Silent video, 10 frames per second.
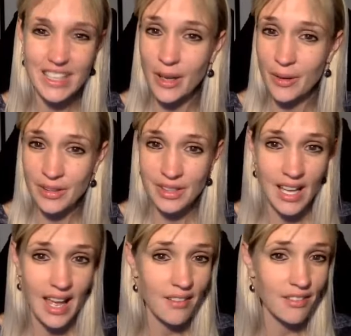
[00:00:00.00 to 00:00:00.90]
No,
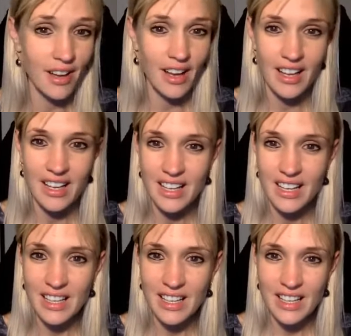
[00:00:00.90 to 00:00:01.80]
ever.
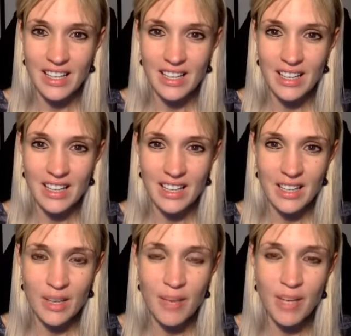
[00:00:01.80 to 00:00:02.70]

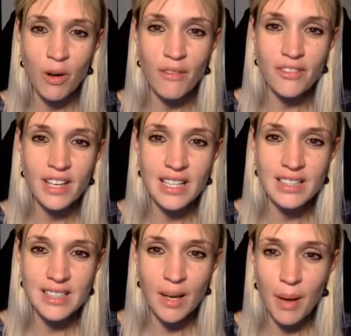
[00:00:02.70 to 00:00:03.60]
No matter what
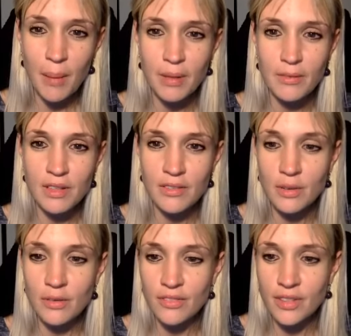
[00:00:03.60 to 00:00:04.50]
feelings come up, even if
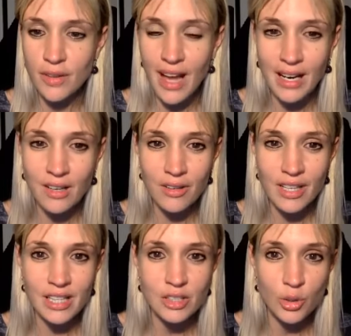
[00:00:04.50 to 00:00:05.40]
you feel
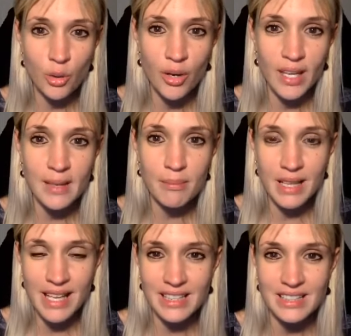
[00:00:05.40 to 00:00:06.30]
angry, joy,
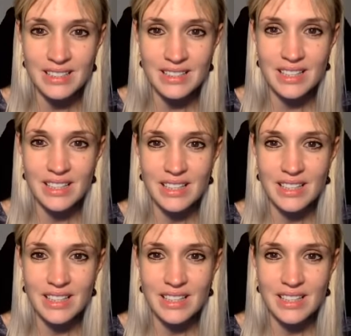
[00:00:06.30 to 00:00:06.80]
bliss,